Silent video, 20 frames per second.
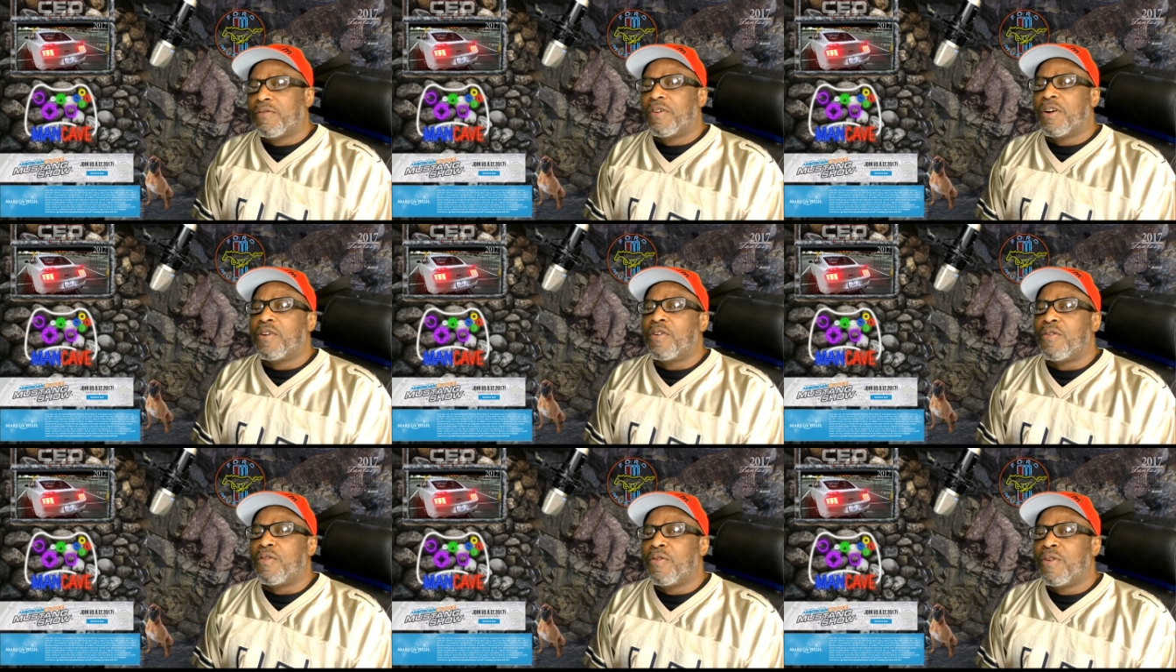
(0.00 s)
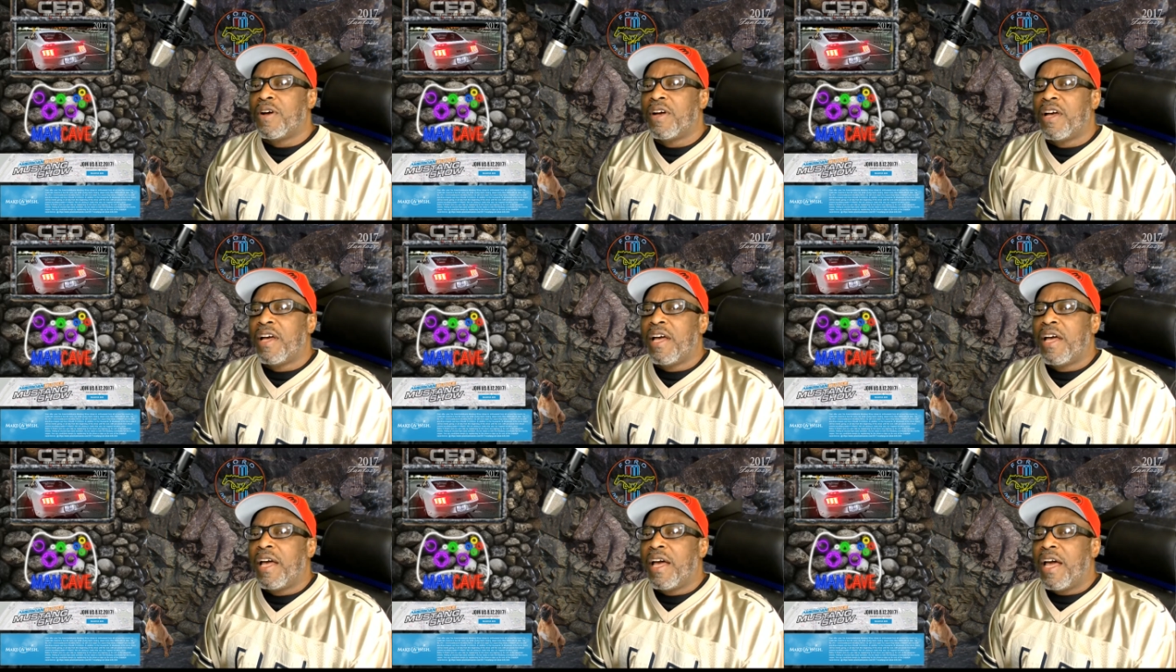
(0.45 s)
row
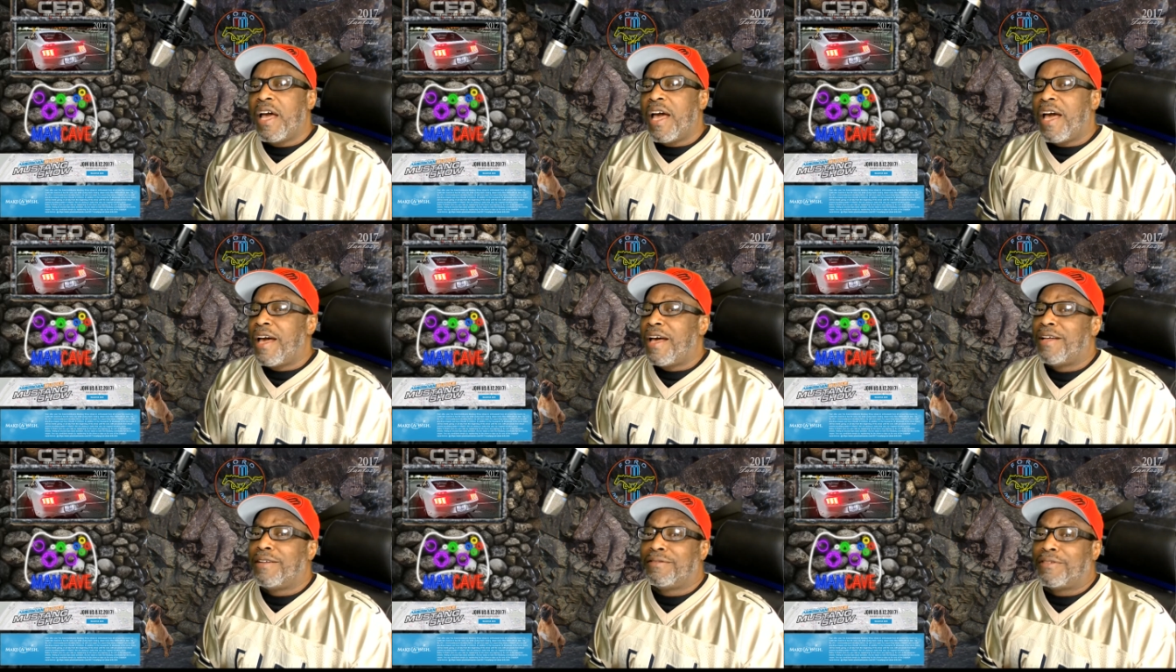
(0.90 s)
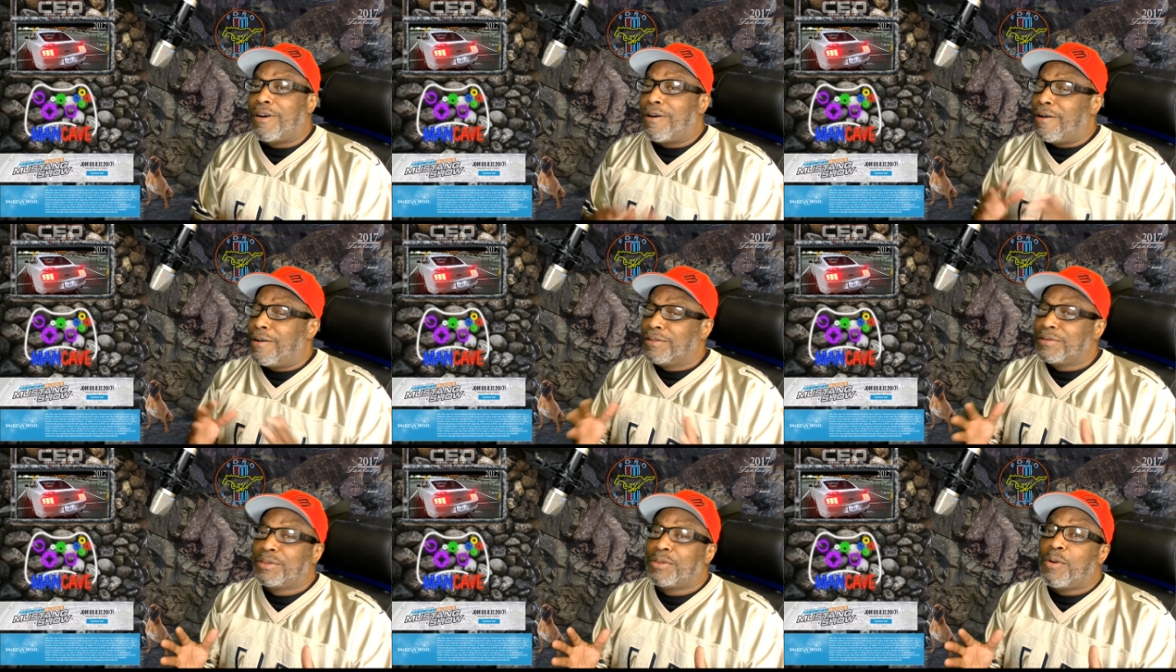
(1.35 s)
and
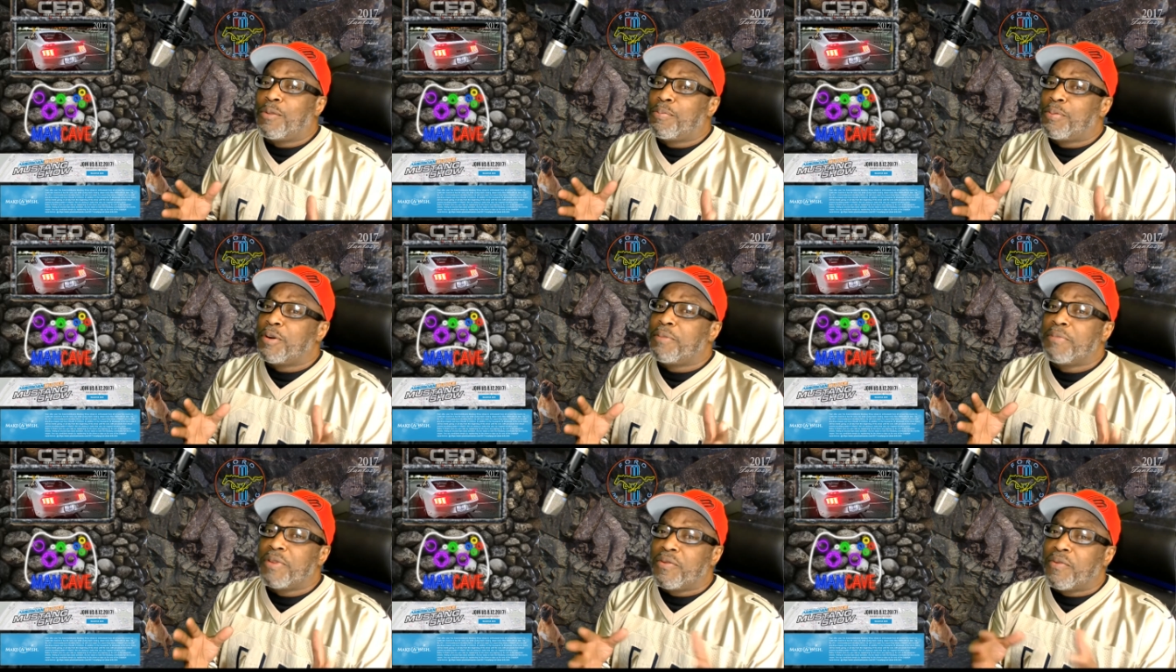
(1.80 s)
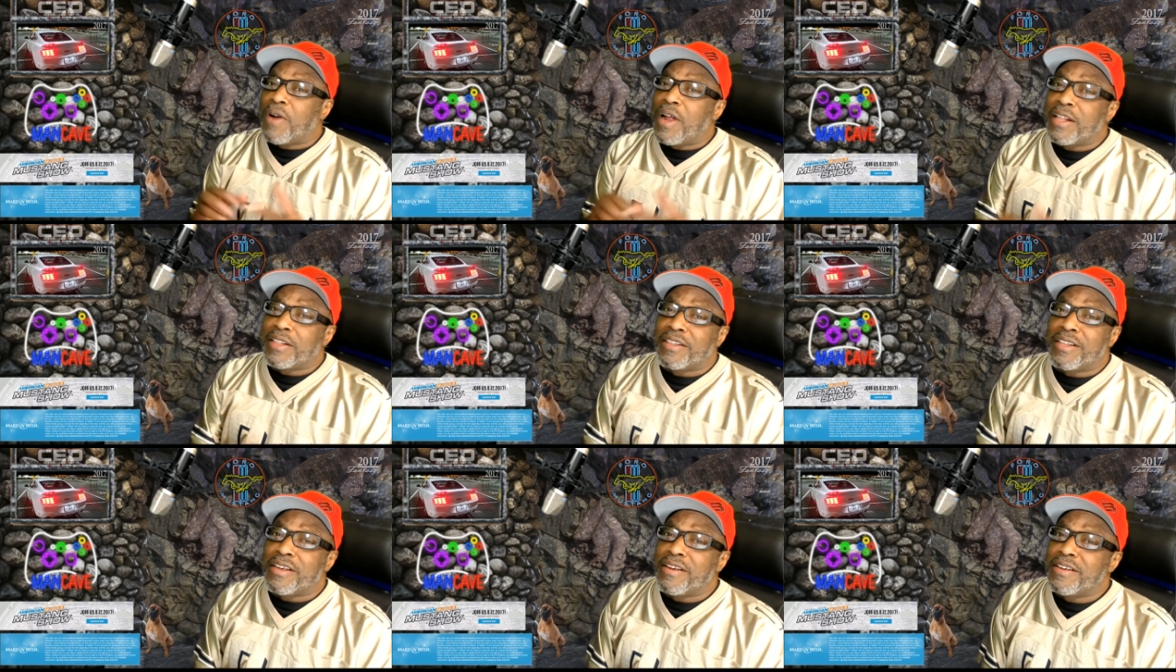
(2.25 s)
also put me
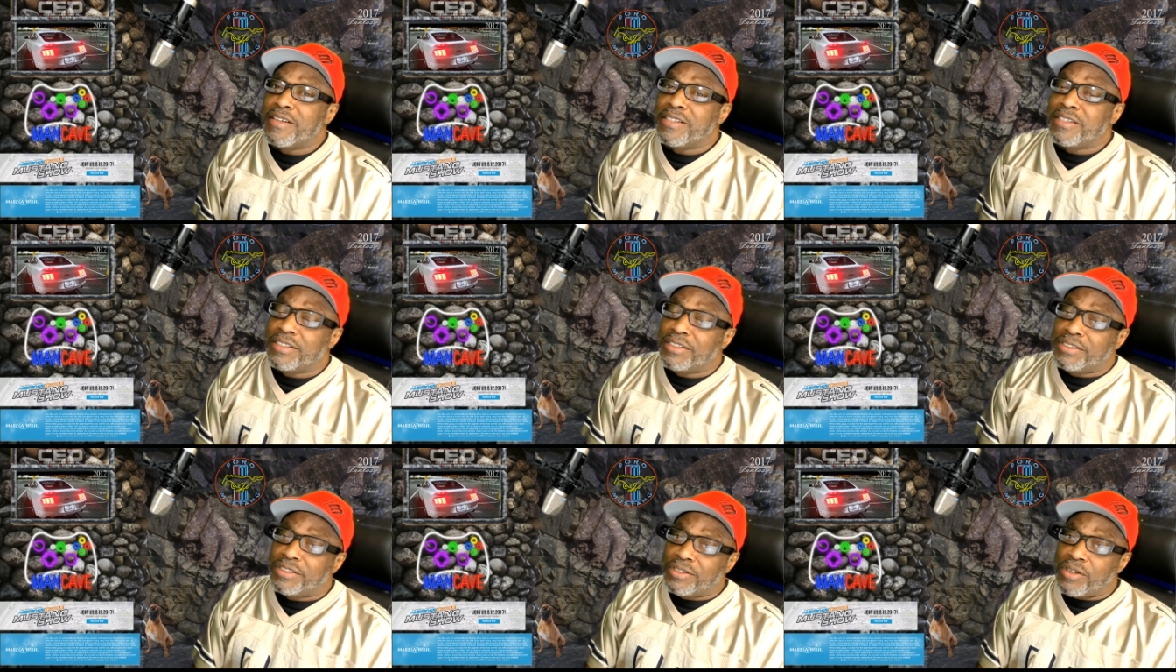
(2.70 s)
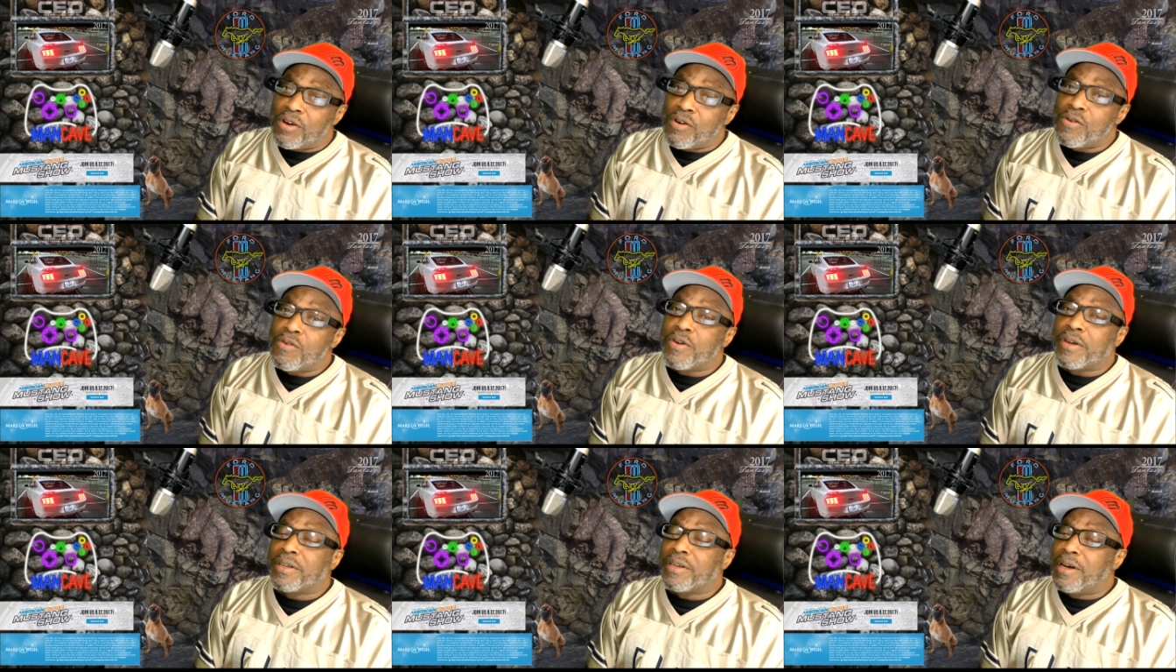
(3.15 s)
right there in the
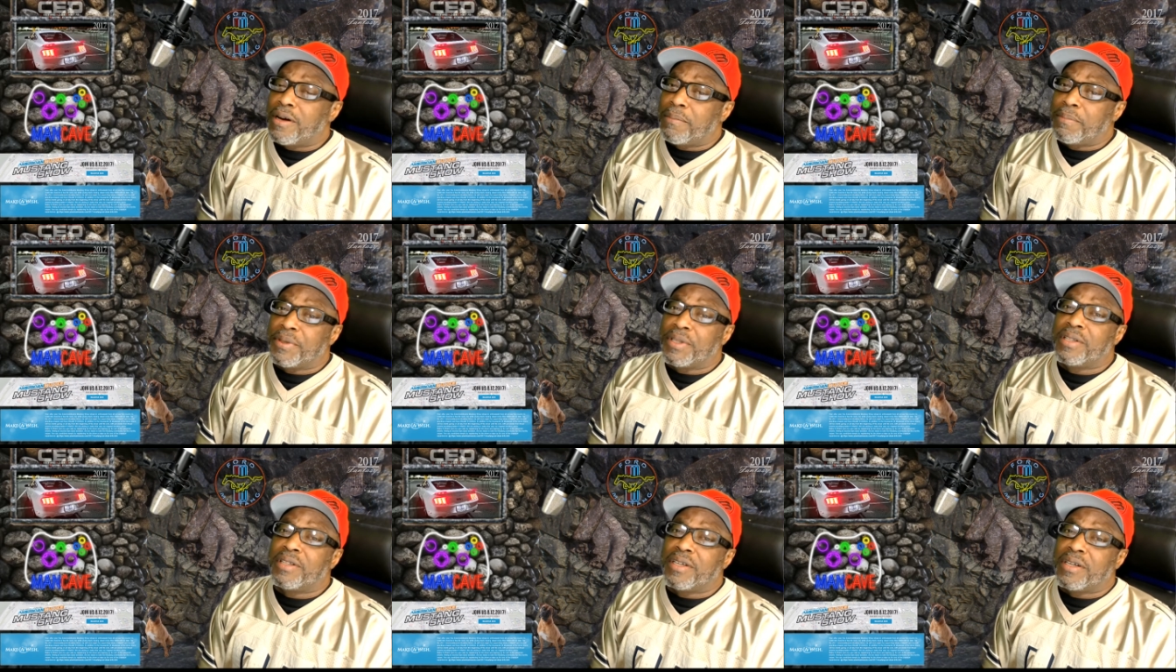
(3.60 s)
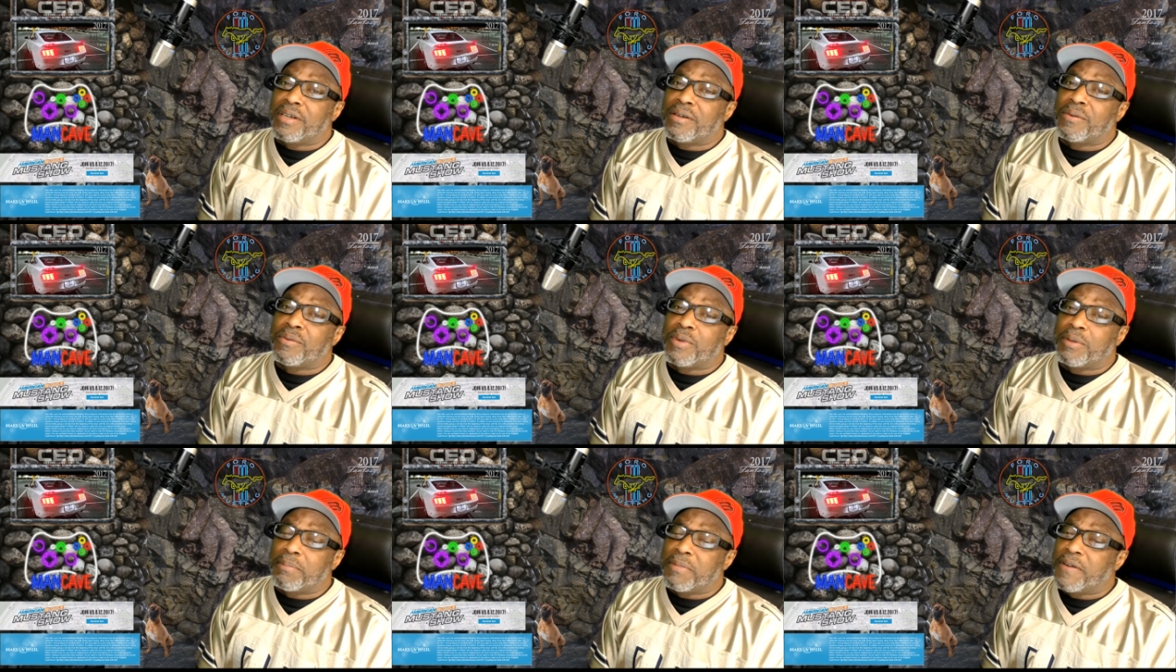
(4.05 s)
show, and I'll be
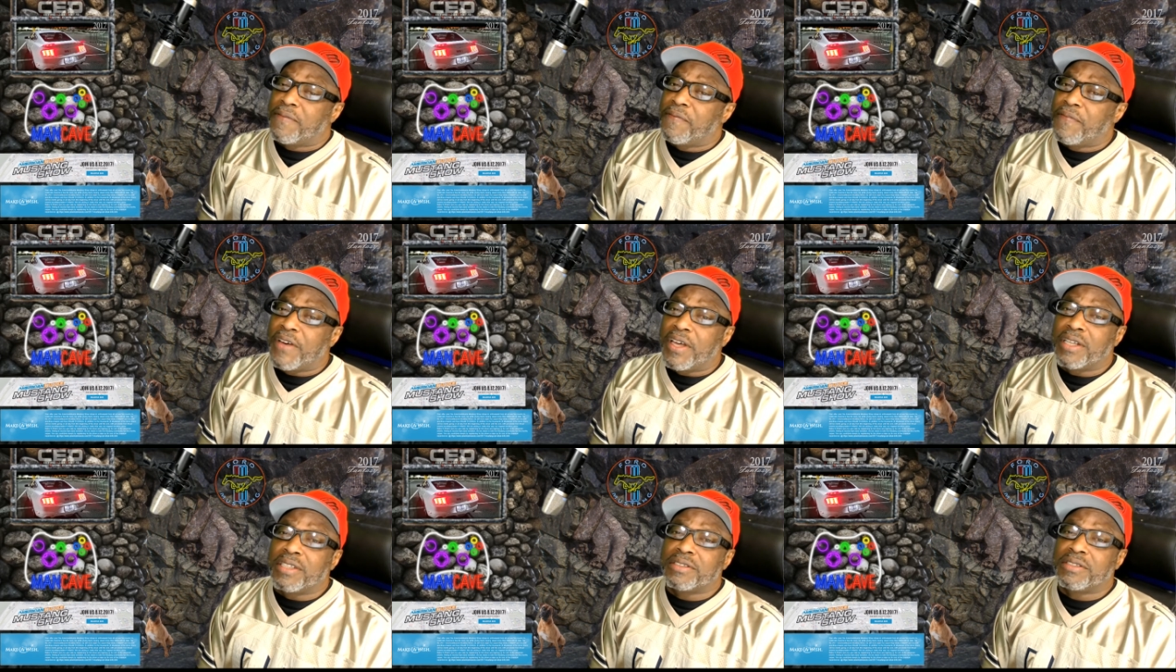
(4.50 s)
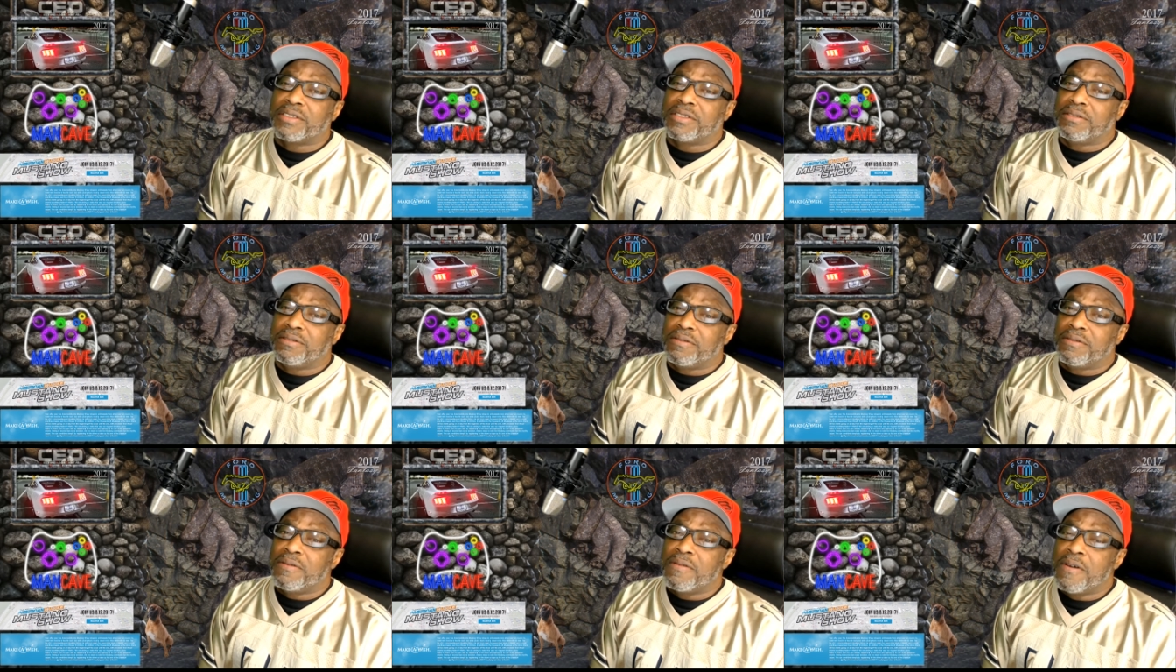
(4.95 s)
there with my
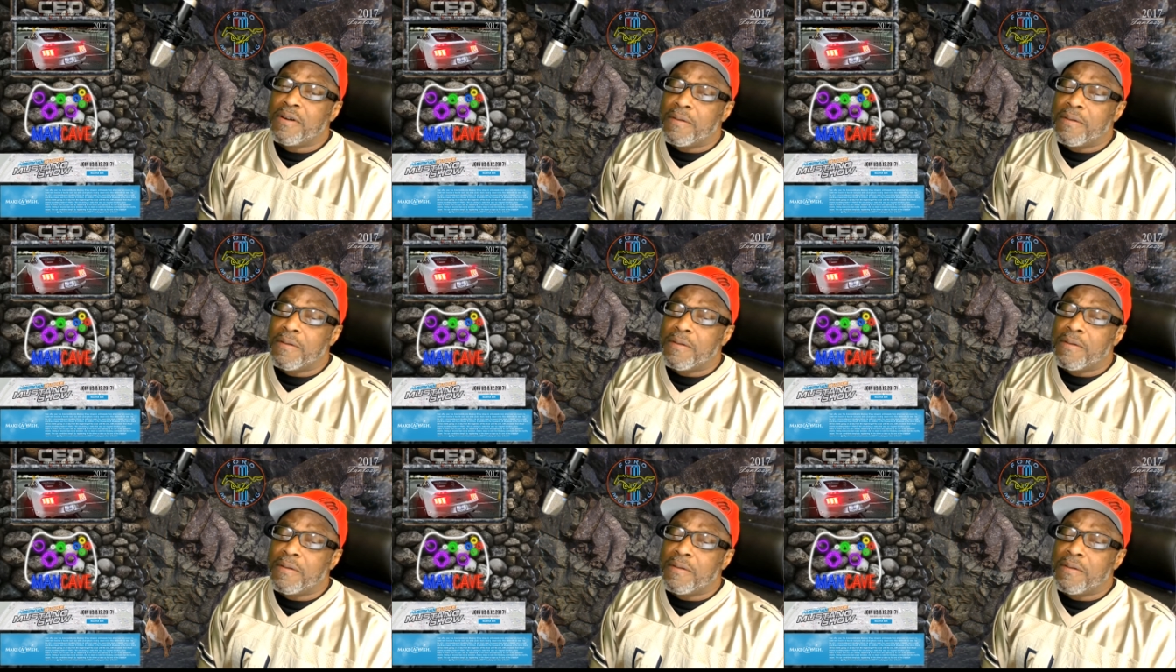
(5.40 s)
Fantasy